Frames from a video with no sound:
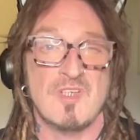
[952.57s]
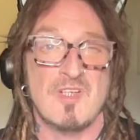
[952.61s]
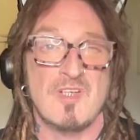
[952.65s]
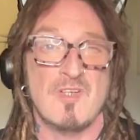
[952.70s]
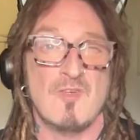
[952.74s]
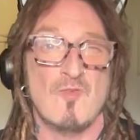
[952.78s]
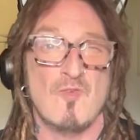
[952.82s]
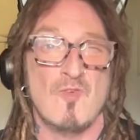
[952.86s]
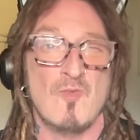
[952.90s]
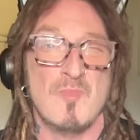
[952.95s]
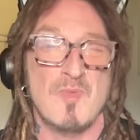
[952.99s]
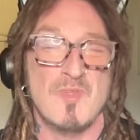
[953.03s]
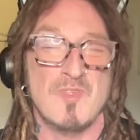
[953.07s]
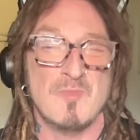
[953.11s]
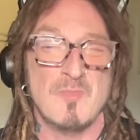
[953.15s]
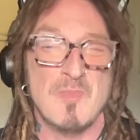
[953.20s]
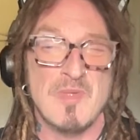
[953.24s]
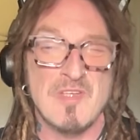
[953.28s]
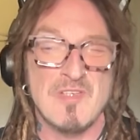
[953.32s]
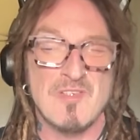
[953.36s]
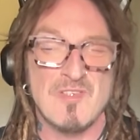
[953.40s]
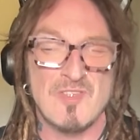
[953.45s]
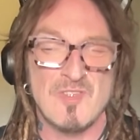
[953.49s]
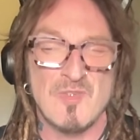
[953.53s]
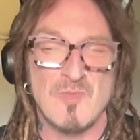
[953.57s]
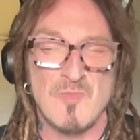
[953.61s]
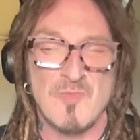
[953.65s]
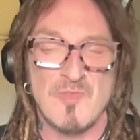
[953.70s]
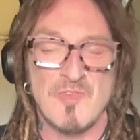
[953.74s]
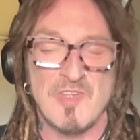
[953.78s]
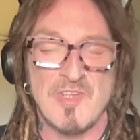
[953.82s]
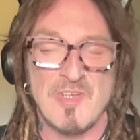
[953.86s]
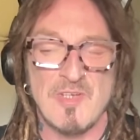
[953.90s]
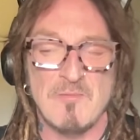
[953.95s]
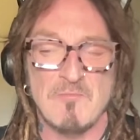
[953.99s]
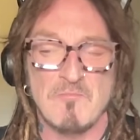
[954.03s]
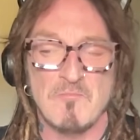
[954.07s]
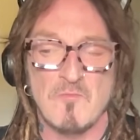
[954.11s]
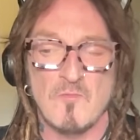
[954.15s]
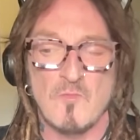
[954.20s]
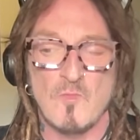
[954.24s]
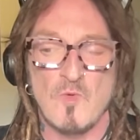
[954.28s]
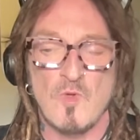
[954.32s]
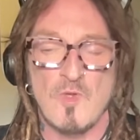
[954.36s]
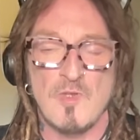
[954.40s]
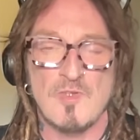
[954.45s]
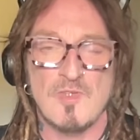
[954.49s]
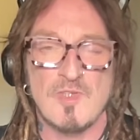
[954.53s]
and I hope there's been something
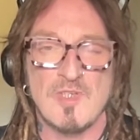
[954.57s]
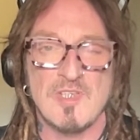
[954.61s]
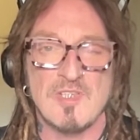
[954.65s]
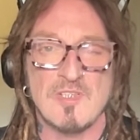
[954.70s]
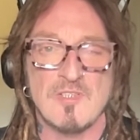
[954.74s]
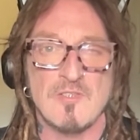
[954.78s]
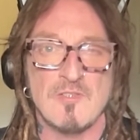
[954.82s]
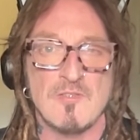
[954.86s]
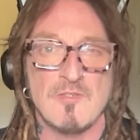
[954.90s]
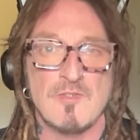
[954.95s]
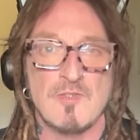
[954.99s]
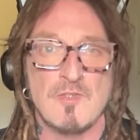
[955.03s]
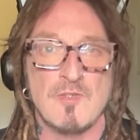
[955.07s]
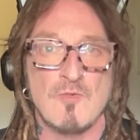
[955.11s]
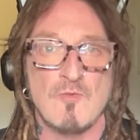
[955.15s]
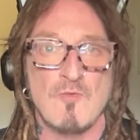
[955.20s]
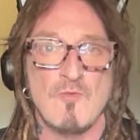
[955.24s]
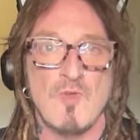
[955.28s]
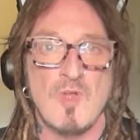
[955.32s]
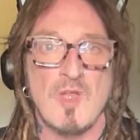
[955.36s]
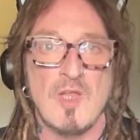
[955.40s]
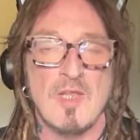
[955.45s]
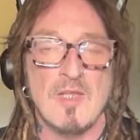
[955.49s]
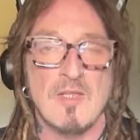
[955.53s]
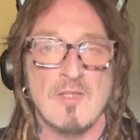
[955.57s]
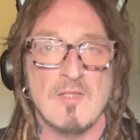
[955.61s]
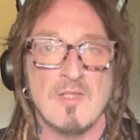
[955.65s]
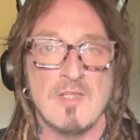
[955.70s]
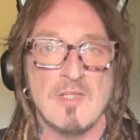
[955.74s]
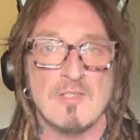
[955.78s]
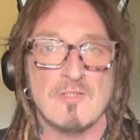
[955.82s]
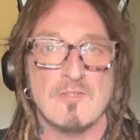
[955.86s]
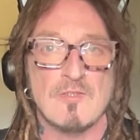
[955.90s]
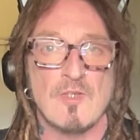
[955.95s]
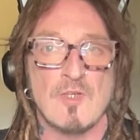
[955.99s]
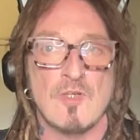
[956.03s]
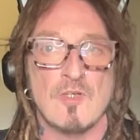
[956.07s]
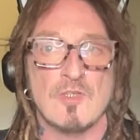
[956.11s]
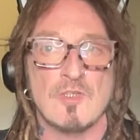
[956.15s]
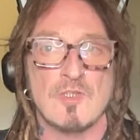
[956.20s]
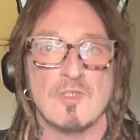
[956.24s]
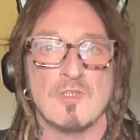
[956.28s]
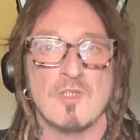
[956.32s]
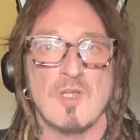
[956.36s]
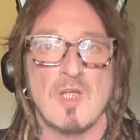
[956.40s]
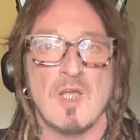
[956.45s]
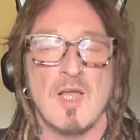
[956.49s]
worth listening to in this lot.